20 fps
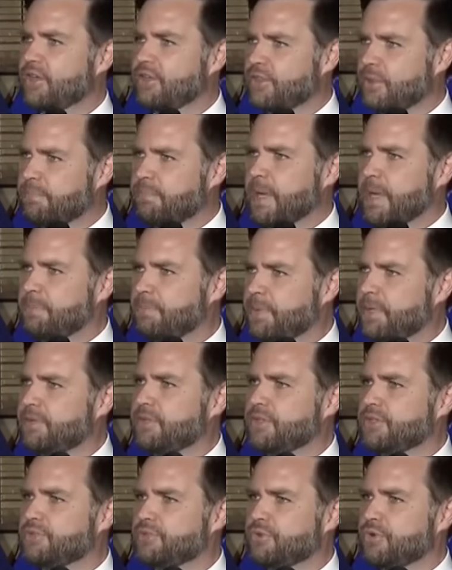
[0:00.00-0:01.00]
the people in
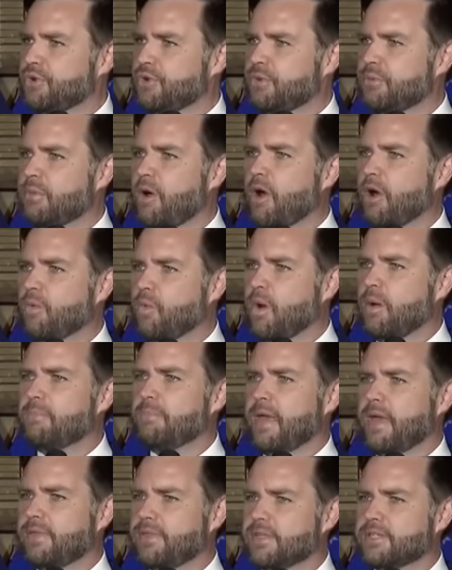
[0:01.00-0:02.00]
this room, are what
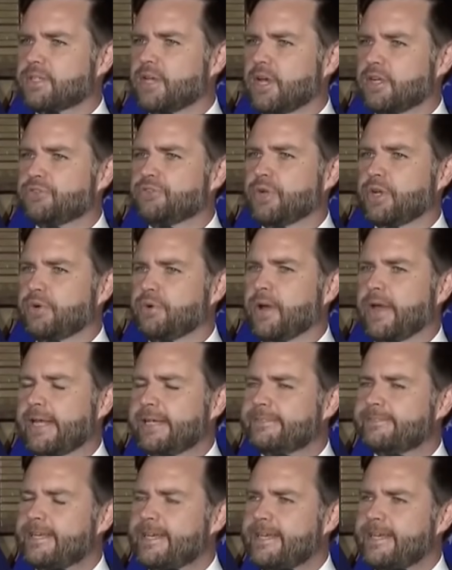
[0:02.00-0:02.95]
make this country great.